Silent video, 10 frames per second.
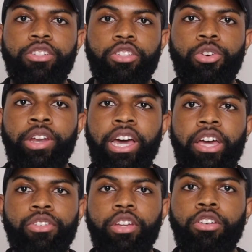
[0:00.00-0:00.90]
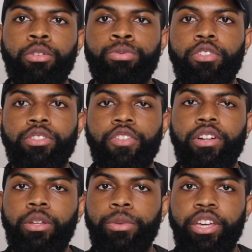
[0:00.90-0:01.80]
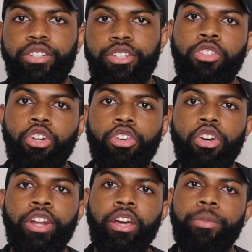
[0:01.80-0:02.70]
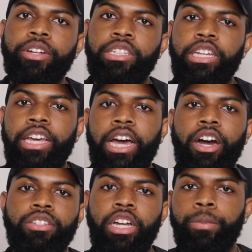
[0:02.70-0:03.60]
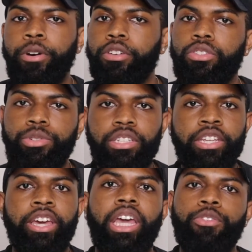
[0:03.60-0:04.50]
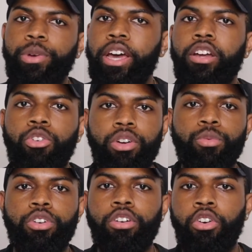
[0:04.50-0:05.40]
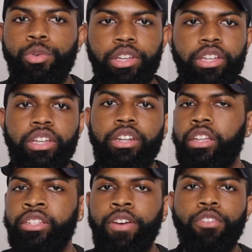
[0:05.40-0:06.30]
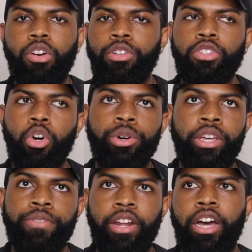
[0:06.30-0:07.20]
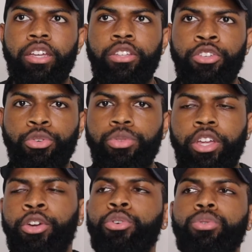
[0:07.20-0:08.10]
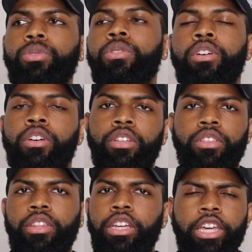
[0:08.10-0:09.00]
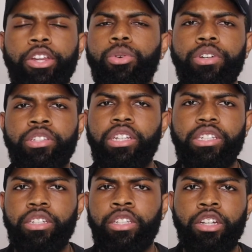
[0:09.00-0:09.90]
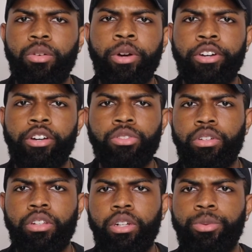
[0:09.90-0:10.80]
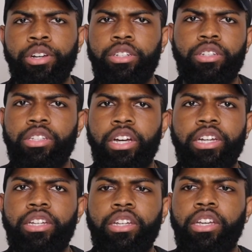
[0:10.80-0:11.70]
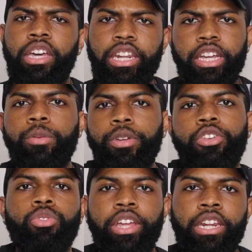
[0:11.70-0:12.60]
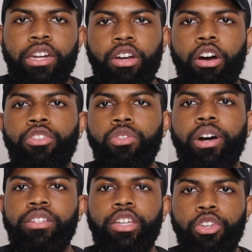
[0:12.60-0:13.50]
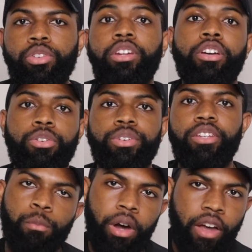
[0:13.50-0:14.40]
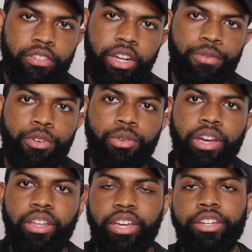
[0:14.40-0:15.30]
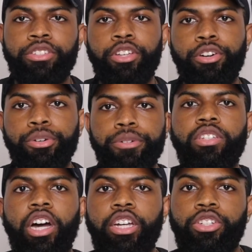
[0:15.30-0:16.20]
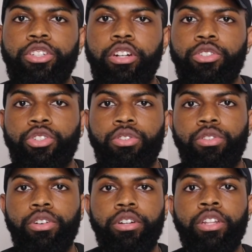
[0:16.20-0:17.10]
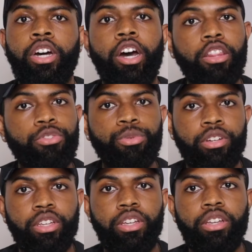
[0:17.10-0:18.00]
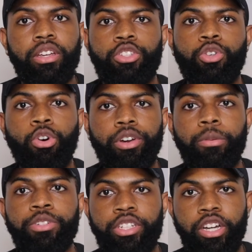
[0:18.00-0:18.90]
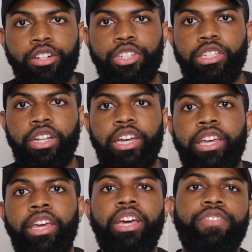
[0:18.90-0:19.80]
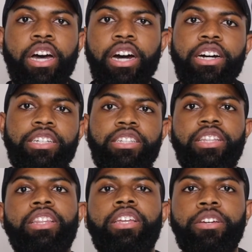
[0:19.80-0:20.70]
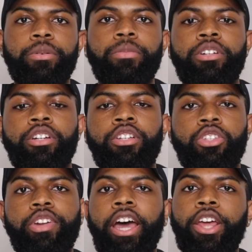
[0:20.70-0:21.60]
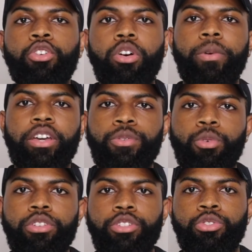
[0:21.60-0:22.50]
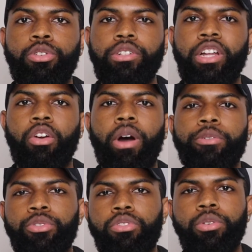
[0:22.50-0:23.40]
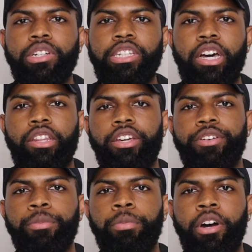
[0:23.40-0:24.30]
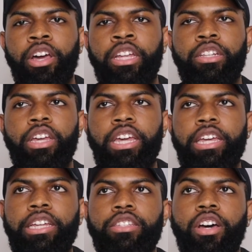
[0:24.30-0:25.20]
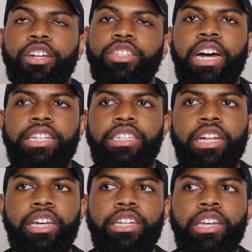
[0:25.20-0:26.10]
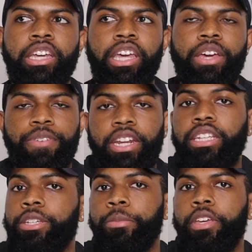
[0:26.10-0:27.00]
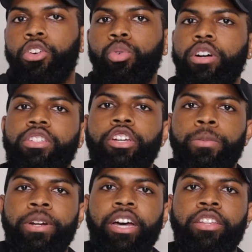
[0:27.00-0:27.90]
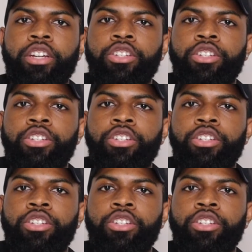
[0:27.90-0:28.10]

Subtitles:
So now you need to go prove yourself in elimination. So they up there saying how it's not personal, it's a game. We gotta go in, we'll go in. Devin on this whole if not you then who thing he doing this season is getting on my nerves on deliberations. Like, it need to be you. They need to call you out and say you need to go in. But obviously they ain't gonna do that yet. So Tasha turns it on the other rookie, it's Corey and Michelle, and she's like, if not us, then them. So now they're going back and forth because Corey's like, why would you throw us out there? But in Tasha's eyes, it's like, if it isn't me, who else is there to put out there?